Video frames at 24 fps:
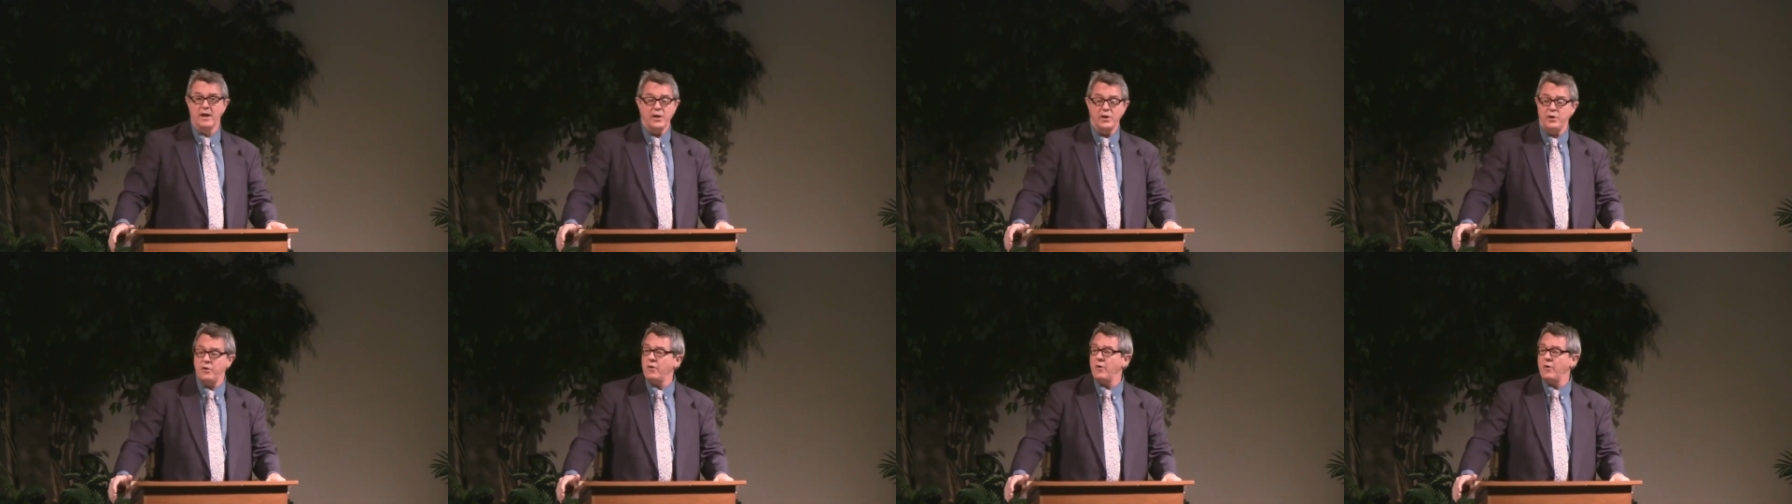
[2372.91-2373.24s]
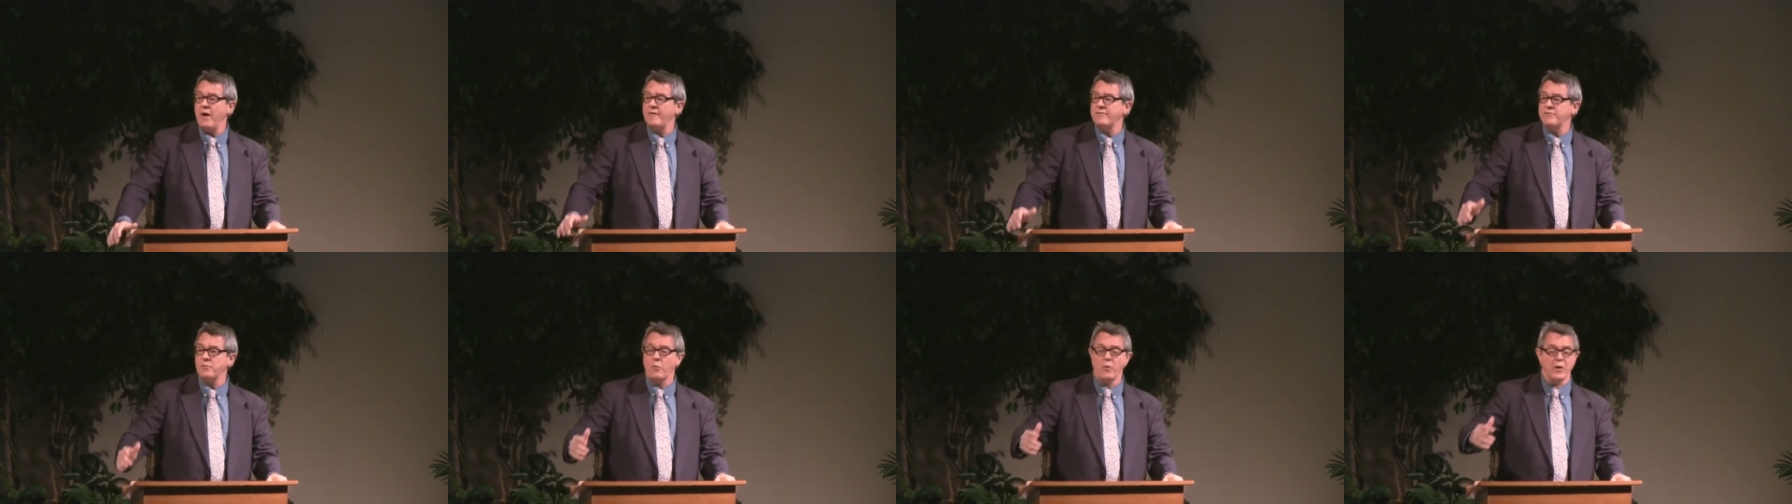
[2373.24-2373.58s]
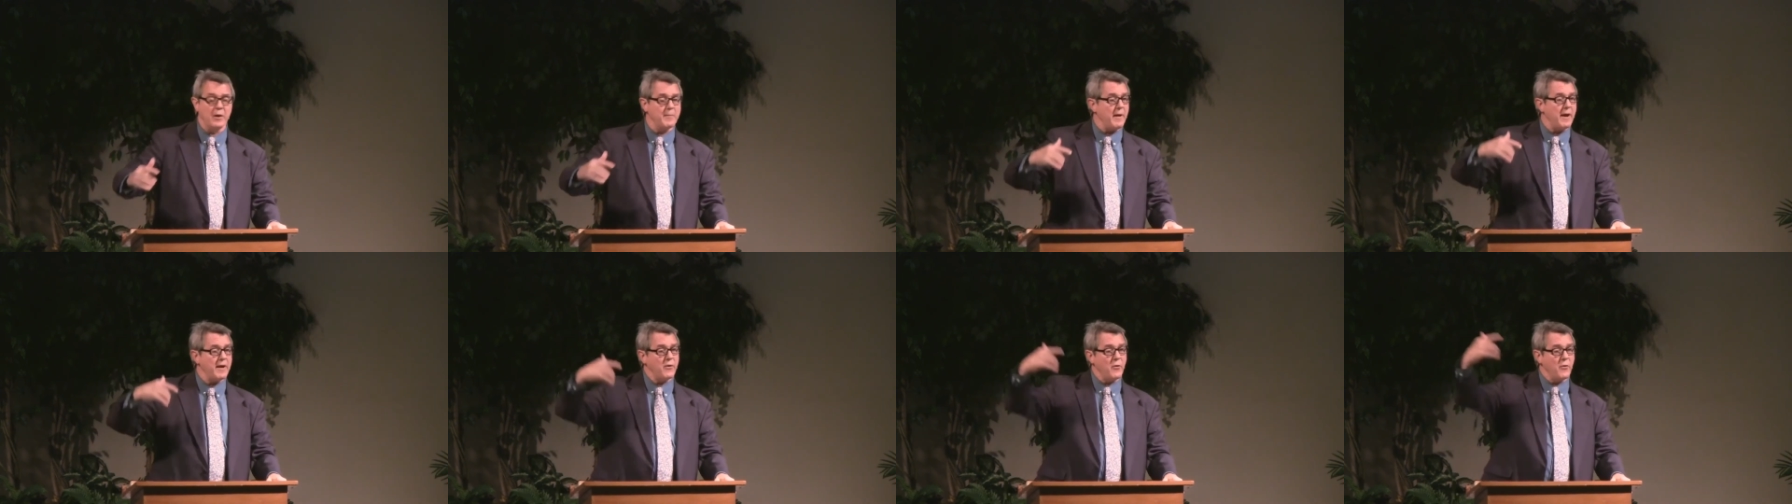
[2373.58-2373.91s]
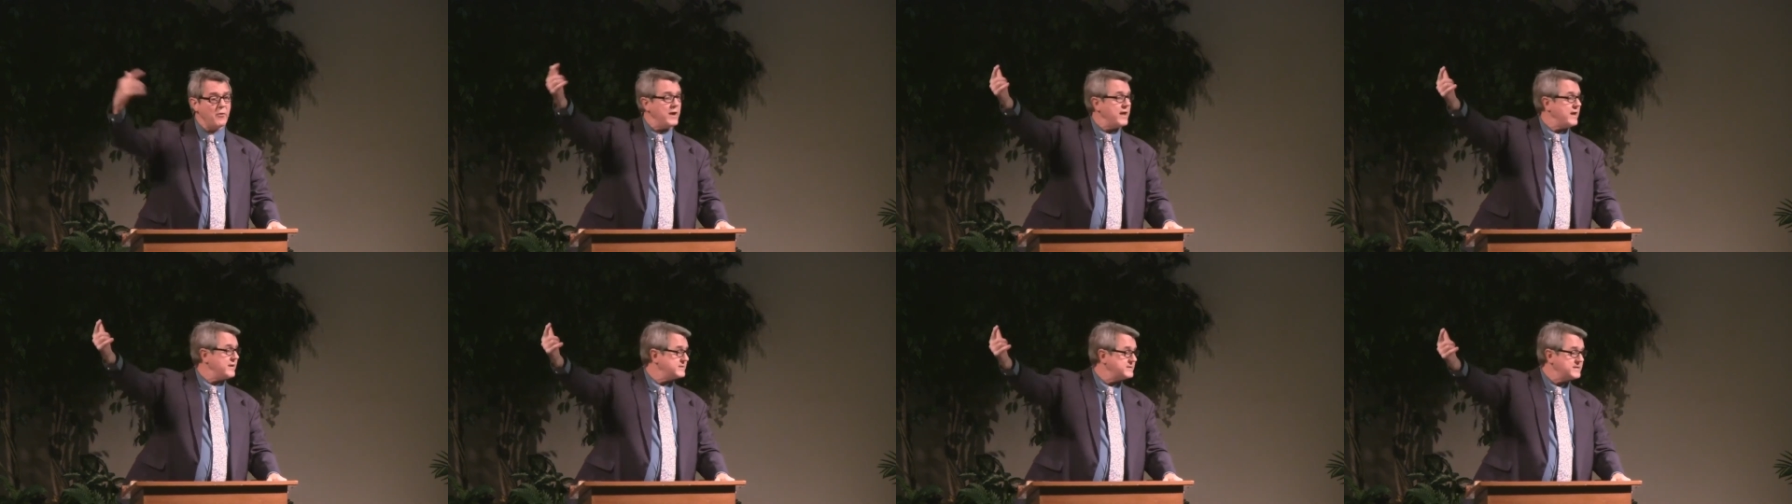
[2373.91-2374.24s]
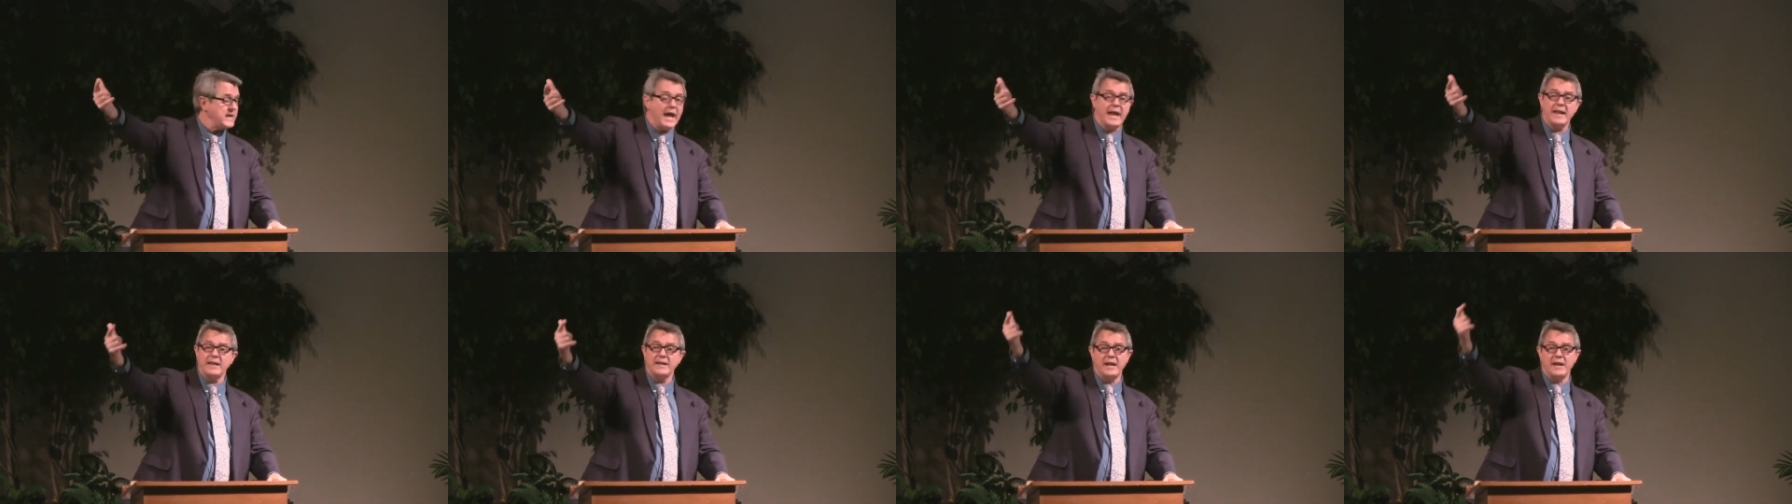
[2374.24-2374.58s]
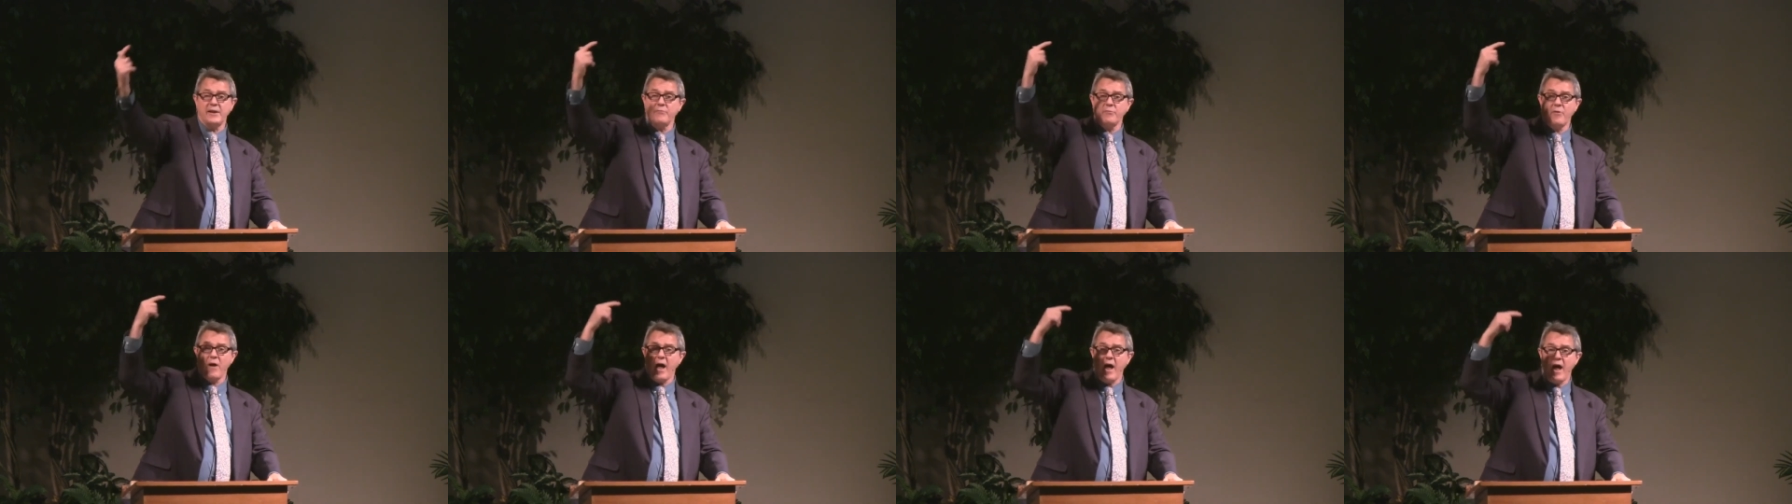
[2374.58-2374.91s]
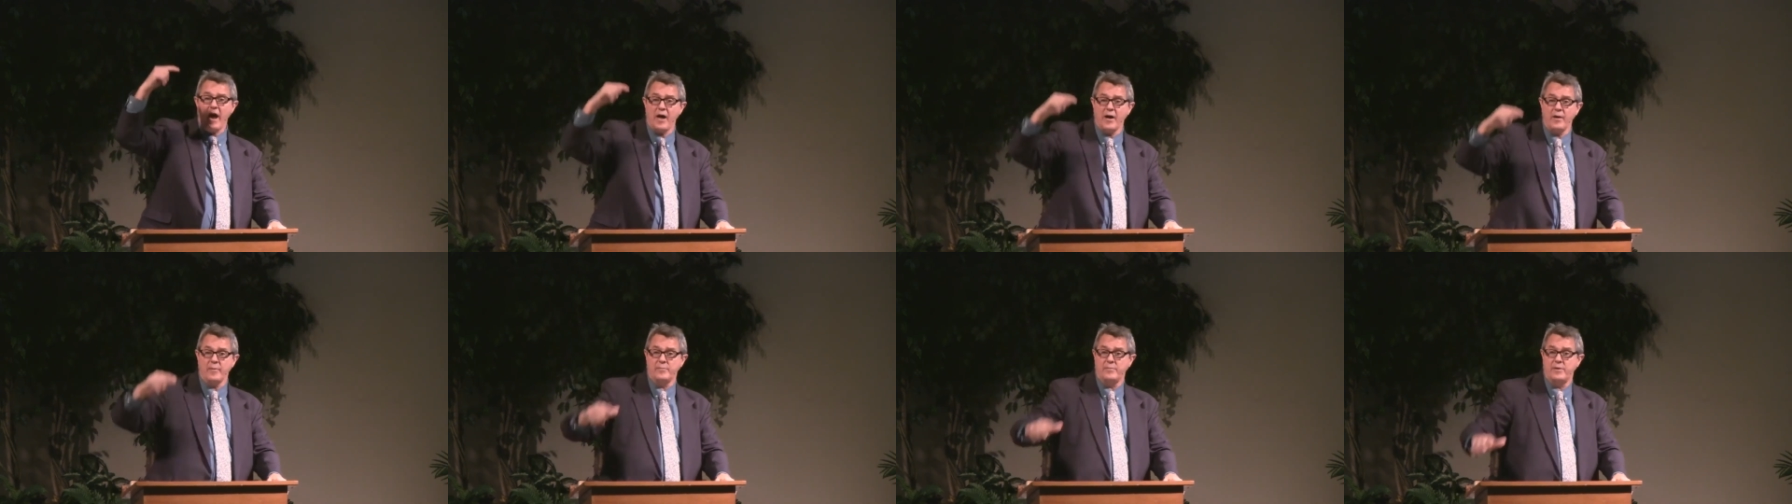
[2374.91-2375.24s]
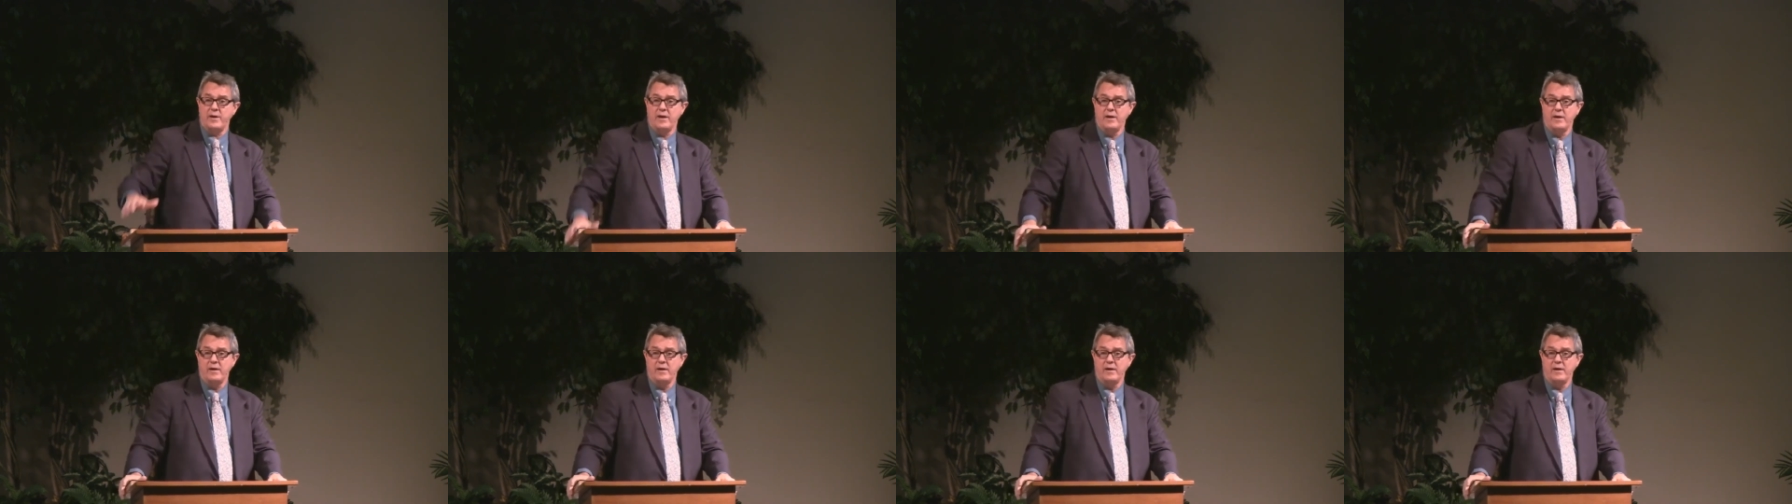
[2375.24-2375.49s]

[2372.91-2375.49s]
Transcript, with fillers: You don't have to worry about going outside and getting robbed.